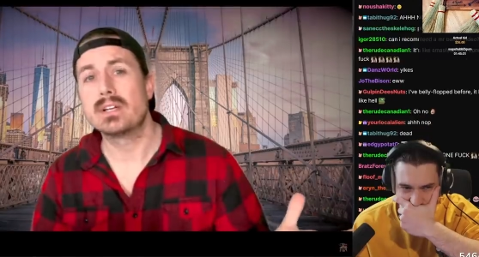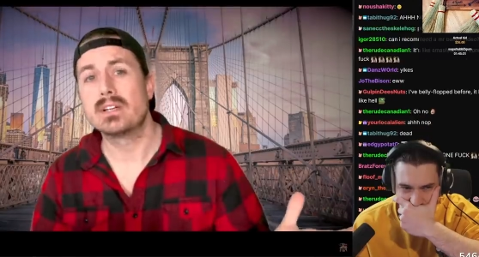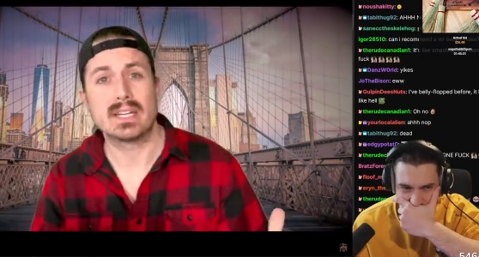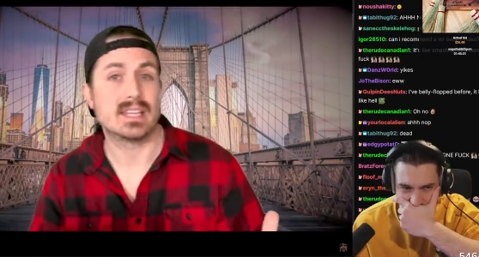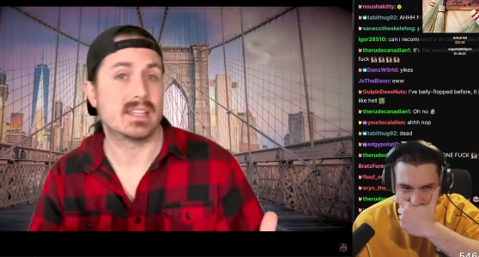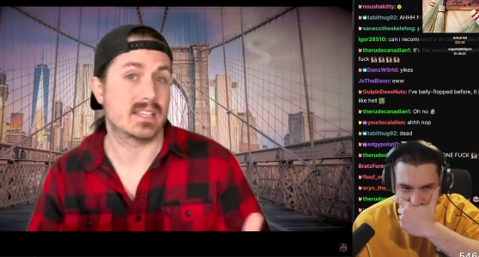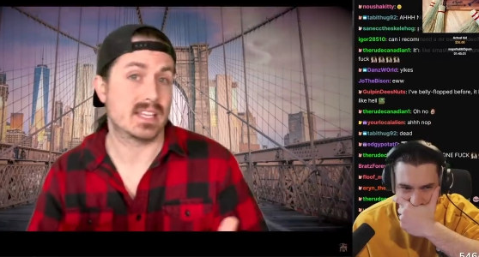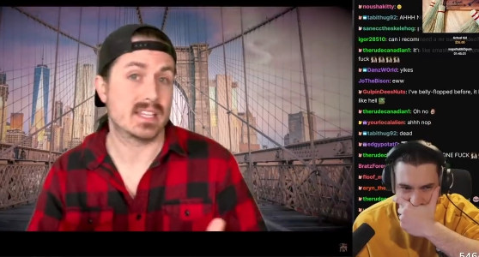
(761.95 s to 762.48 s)

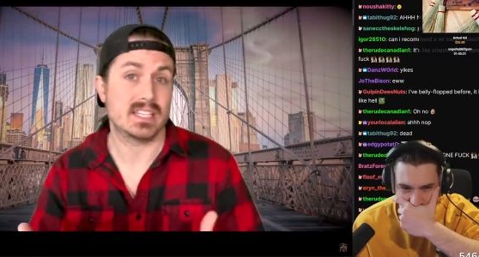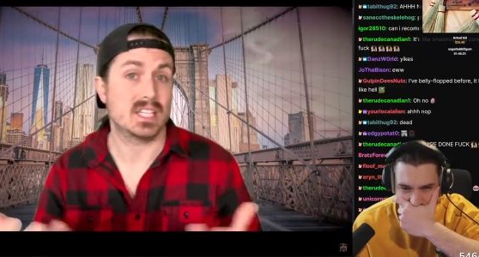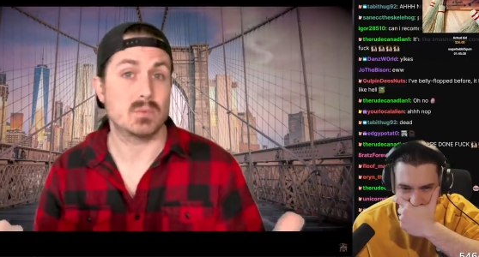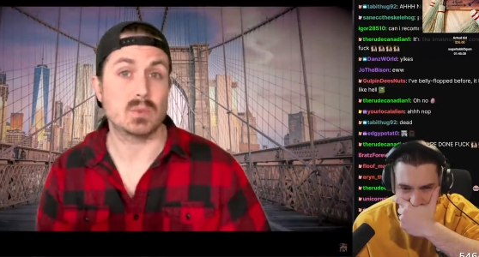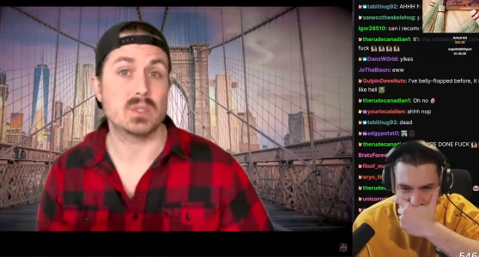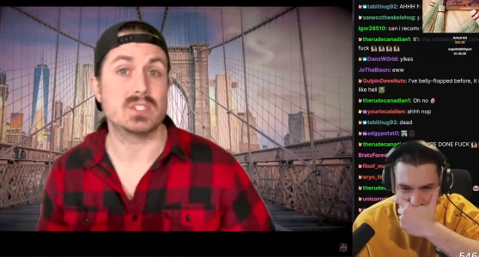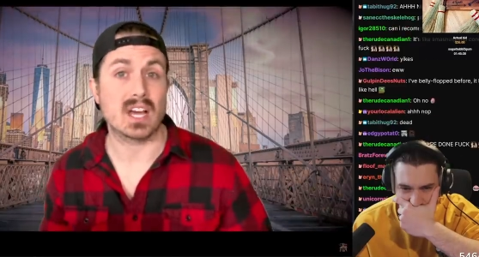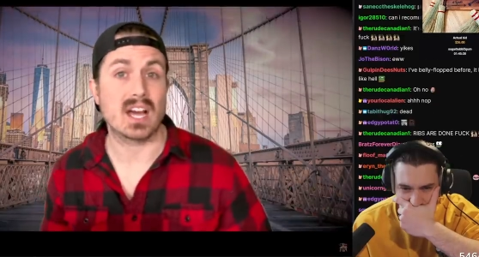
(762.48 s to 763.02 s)
Speaker 1: And then he
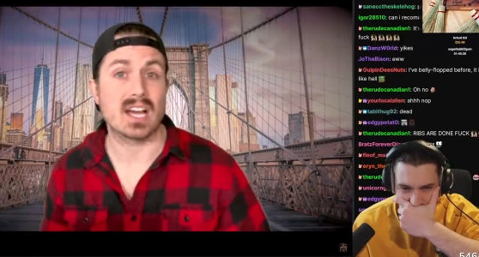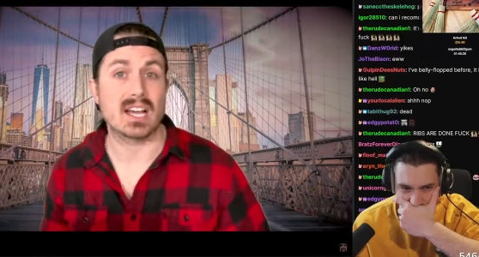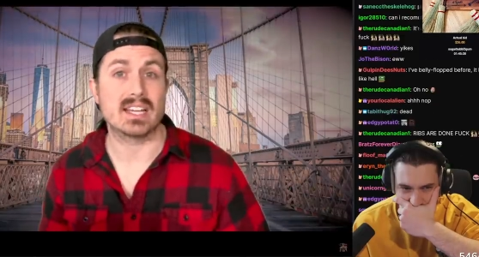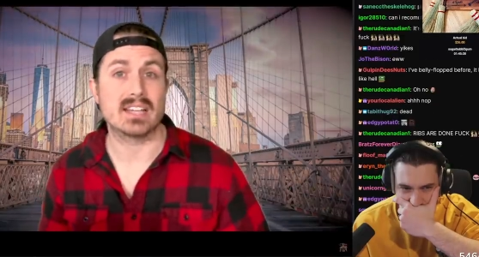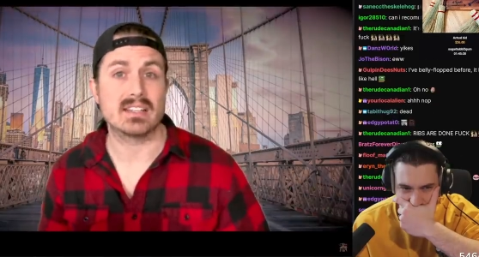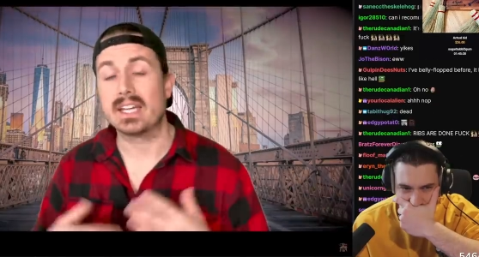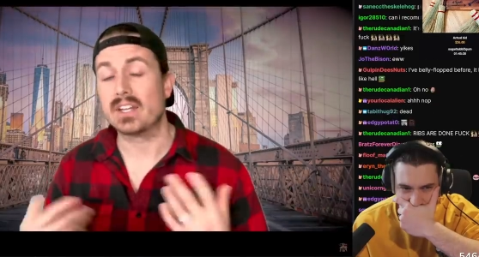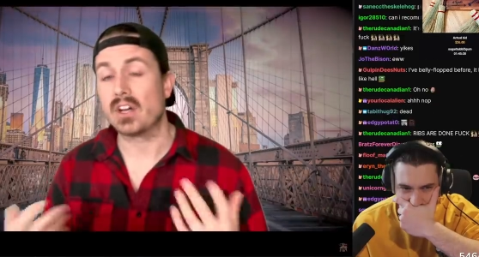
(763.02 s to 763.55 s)
would die.
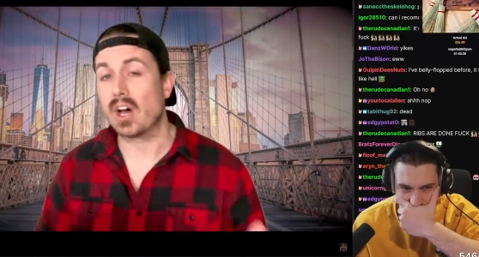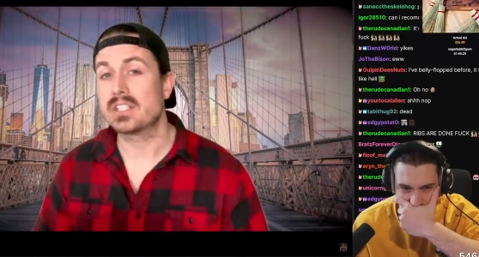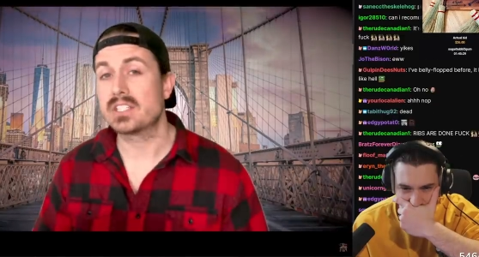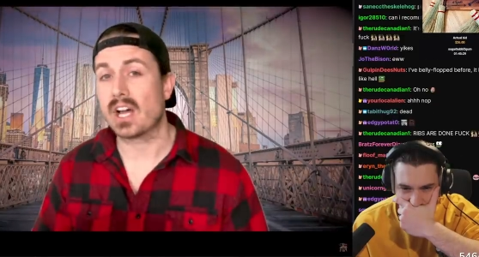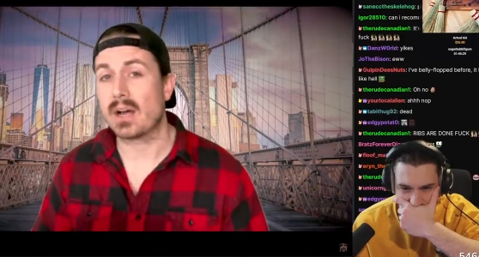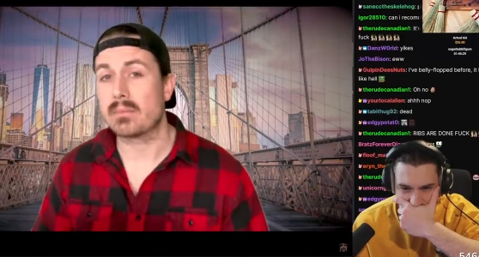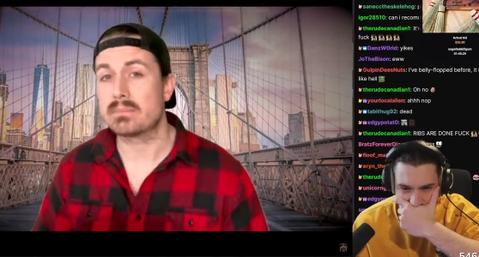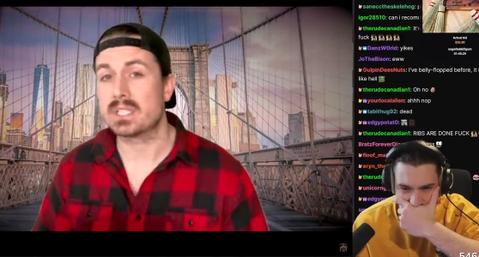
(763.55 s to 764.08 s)
An
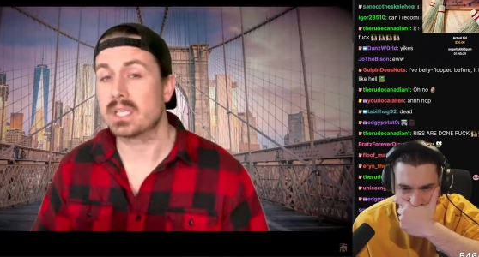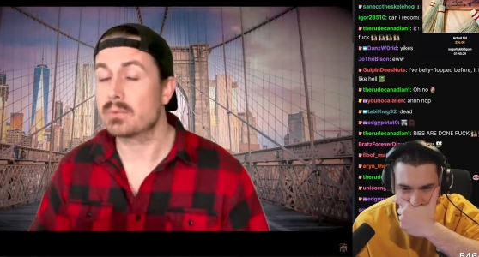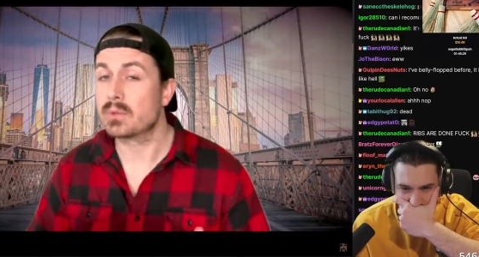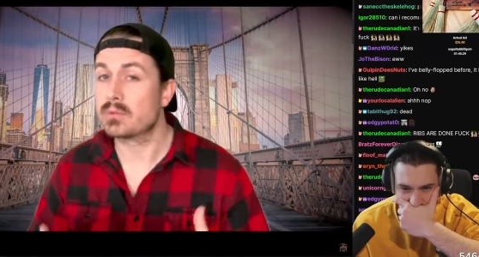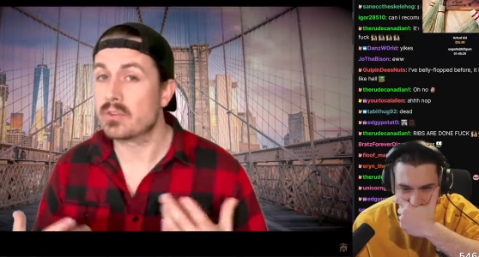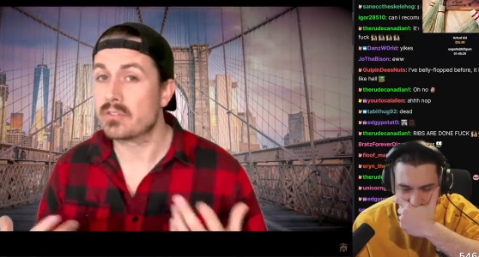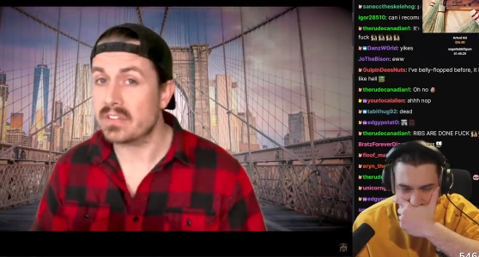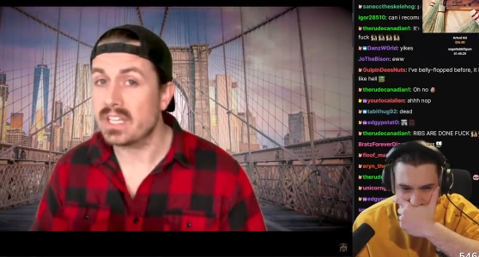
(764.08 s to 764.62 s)
autopsy would
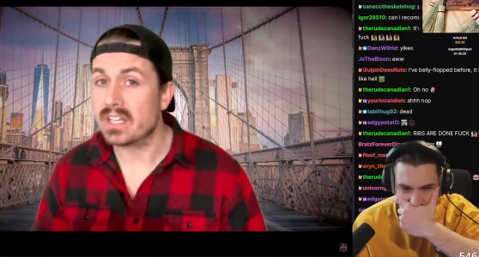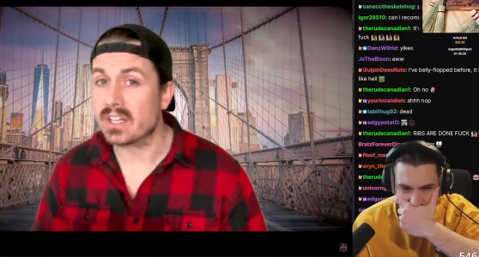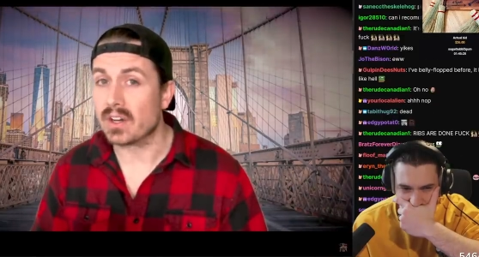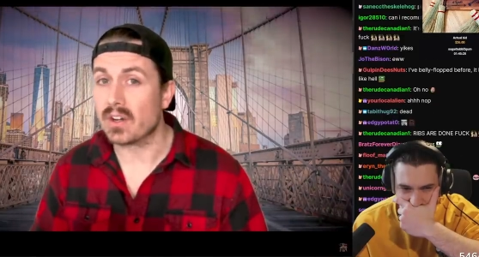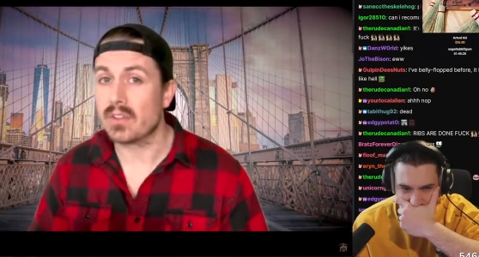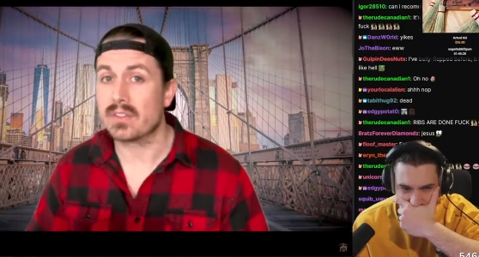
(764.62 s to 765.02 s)
reveal